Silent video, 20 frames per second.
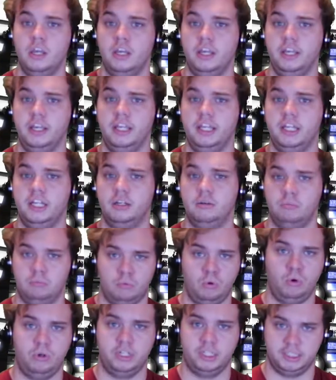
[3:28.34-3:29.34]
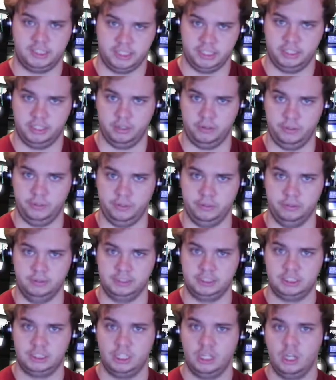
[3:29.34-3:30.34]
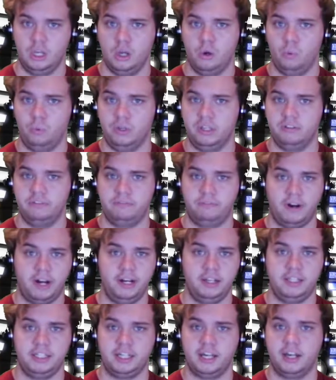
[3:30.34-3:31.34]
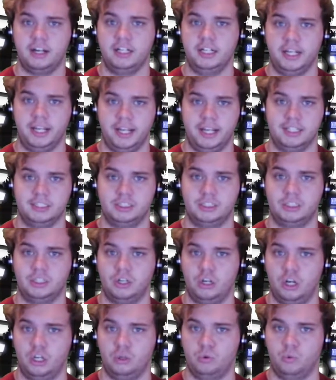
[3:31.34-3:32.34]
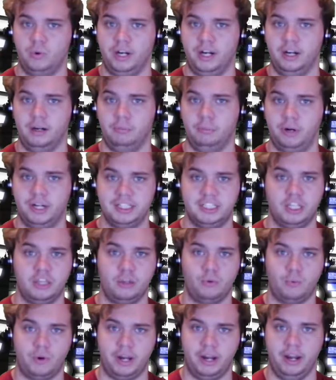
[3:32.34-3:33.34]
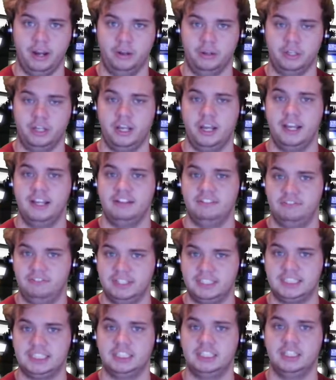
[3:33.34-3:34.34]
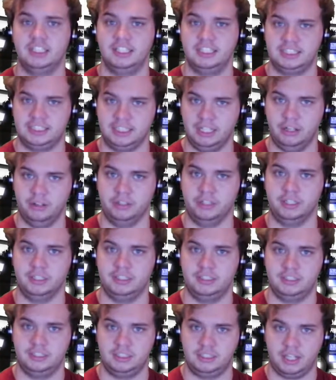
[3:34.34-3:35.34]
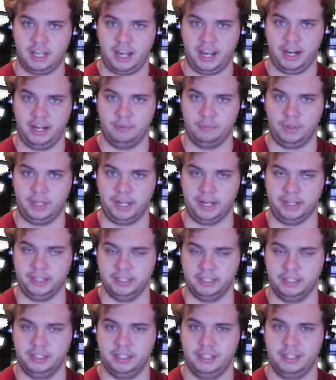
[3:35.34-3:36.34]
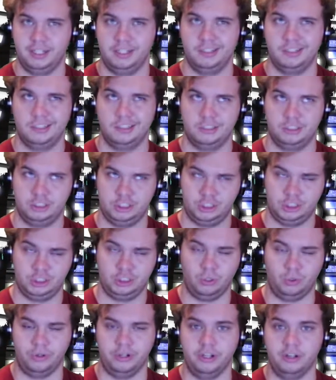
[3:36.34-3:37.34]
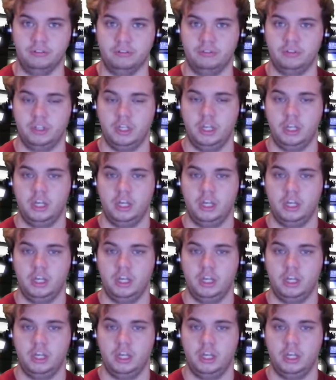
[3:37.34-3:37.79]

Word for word: In more Nintendo news, we finally got an answer on where Breath of the Wild fits into the Zelda timeline. Sort of.